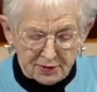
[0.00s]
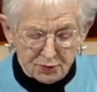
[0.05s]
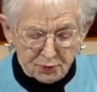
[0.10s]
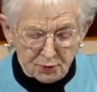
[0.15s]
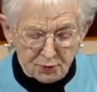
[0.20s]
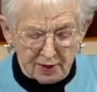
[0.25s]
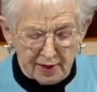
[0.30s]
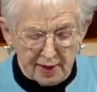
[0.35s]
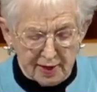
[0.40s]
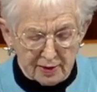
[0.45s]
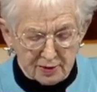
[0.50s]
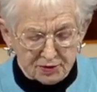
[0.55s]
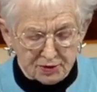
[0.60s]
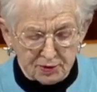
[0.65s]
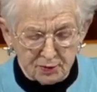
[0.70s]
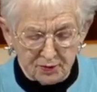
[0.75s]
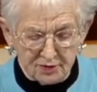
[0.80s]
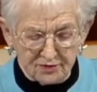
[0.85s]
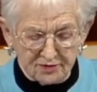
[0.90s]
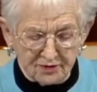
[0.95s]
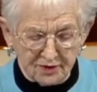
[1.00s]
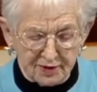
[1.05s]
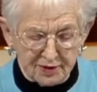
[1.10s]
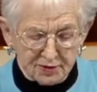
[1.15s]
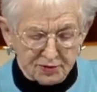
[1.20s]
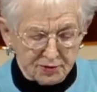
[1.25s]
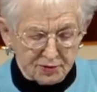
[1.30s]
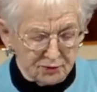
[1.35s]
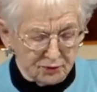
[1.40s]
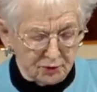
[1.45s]
That's a reality we
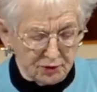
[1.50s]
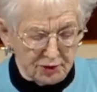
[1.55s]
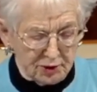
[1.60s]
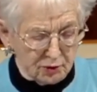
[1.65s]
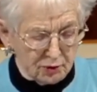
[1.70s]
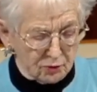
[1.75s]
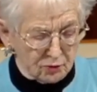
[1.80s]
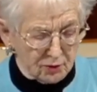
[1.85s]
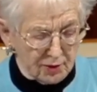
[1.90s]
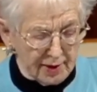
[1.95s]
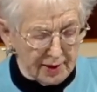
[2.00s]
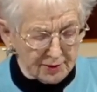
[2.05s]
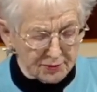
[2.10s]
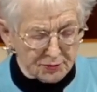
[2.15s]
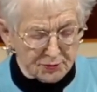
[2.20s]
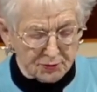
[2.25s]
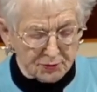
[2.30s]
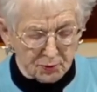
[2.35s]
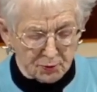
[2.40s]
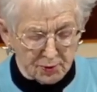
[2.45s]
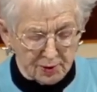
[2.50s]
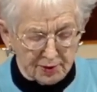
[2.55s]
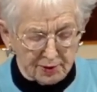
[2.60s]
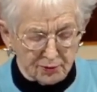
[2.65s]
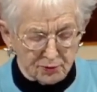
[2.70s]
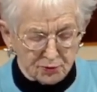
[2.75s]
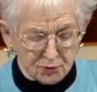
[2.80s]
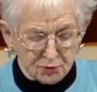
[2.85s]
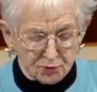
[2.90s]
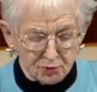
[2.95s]
face, and if we don't grasp the
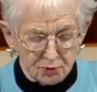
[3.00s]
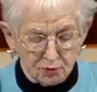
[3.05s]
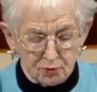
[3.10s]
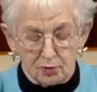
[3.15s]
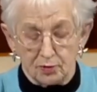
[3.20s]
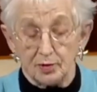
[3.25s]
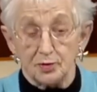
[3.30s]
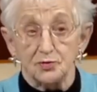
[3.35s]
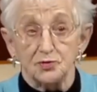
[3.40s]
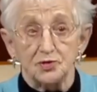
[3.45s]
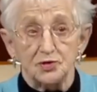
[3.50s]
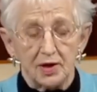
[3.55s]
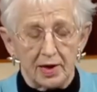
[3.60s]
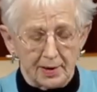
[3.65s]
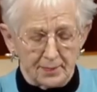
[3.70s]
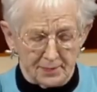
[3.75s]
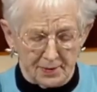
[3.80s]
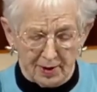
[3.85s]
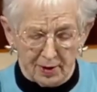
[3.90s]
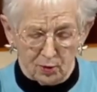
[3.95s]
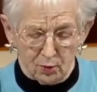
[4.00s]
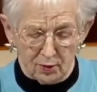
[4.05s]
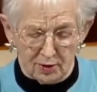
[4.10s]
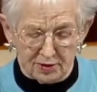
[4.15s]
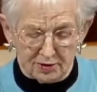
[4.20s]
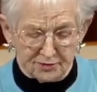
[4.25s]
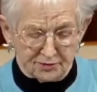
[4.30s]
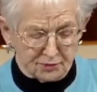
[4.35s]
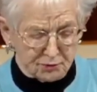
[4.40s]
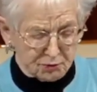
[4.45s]
reins soon and stamp out
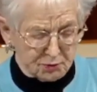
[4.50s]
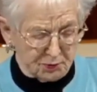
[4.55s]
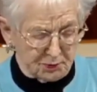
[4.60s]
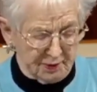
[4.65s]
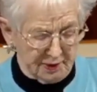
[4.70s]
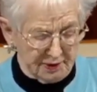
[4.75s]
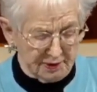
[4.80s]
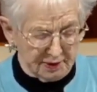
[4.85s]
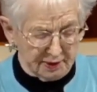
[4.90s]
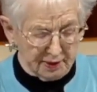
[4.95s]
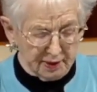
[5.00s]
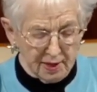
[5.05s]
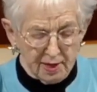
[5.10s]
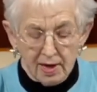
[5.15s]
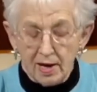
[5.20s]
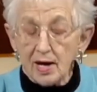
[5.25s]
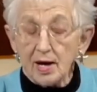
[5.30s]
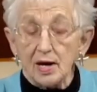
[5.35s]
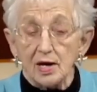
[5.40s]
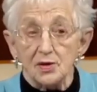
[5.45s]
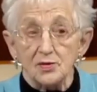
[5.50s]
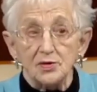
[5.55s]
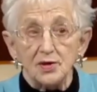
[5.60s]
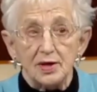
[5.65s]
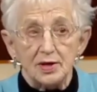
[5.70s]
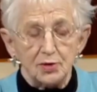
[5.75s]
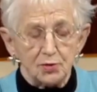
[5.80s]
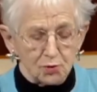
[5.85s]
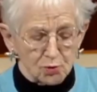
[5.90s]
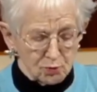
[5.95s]
wasteful spending, our
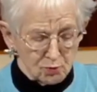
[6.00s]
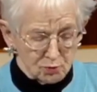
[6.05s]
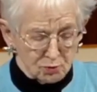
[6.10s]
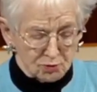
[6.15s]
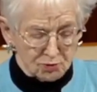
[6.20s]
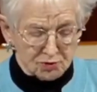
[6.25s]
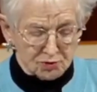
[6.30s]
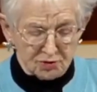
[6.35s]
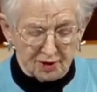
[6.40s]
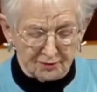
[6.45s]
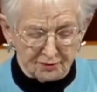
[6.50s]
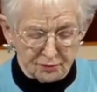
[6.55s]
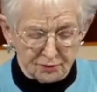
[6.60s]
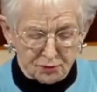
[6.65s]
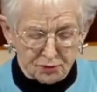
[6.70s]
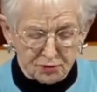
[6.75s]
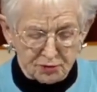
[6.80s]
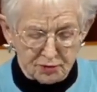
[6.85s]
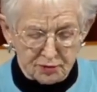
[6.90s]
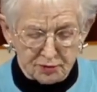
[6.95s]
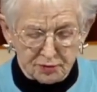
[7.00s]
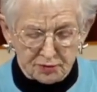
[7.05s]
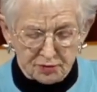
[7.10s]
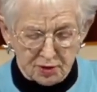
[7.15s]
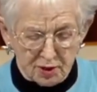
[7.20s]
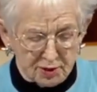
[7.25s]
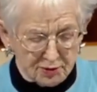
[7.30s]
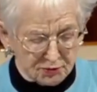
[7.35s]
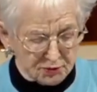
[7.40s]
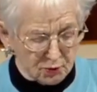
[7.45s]
nation will suffer
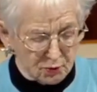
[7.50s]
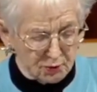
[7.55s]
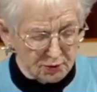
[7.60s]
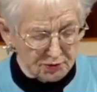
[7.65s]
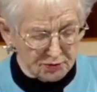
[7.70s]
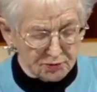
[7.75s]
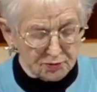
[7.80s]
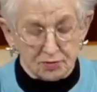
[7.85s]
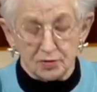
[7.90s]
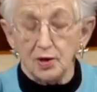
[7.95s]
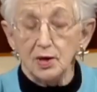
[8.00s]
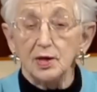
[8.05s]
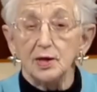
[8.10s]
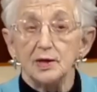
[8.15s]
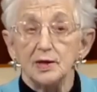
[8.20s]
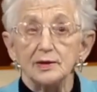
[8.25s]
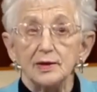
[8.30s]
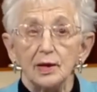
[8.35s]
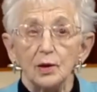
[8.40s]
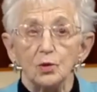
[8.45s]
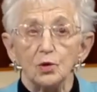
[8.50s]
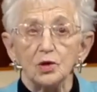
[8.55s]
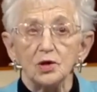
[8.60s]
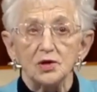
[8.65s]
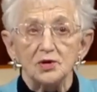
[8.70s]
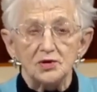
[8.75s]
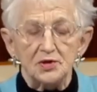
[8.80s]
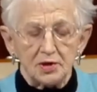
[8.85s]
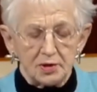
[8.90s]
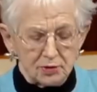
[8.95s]
serious consequences that will
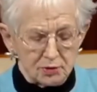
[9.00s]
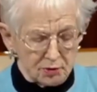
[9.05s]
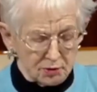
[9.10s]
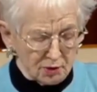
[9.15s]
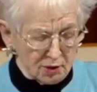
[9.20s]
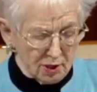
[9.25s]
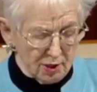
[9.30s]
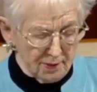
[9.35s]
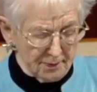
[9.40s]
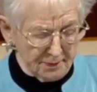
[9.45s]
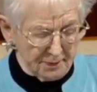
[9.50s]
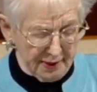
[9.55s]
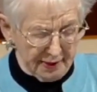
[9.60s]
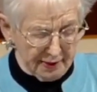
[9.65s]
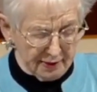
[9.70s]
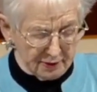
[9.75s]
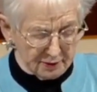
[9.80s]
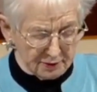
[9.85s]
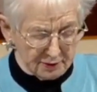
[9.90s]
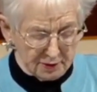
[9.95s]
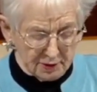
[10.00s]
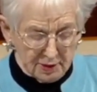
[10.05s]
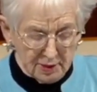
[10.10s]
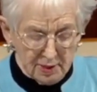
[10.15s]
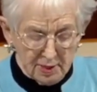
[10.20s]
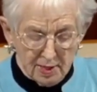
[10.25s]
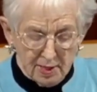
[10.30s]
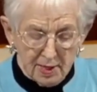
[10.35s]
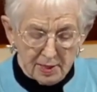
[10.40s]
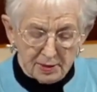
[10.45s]
continue to compound.